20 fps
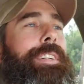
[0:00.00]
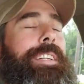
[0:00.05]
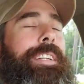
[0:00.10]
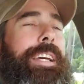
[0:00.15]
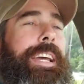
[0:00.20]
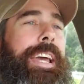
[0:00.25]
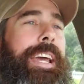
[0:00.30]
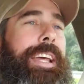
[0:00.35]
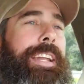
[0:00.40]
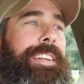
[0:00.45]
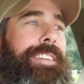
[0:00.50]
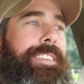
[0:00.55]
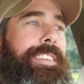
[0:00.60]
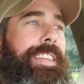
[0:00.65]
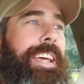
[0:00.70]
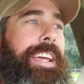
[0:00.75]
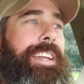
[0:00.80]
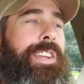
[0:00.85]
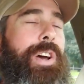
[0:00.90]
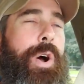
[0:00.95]
and
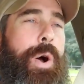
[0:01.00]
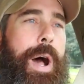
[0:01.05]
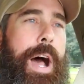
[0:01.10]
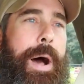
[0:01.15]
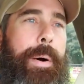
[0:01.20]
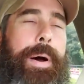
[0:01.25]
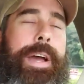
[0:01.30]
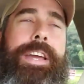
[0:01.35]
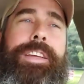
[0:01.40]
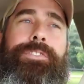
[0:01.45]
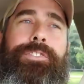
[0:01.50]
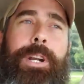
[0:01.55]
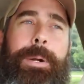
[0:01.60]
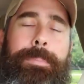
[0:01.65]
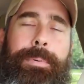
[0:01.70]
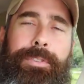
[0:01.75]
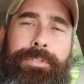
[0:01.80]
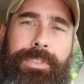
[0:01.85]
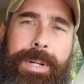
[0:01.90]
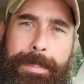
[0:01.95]
they know how I
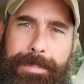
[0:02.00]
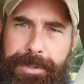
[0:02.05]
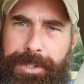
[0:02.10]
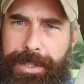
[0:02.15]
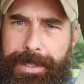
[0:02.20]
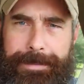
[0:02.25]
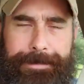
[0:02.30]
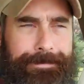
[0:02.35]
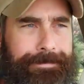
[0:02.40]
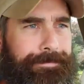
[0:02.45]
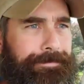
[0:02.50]
interpret Scripture.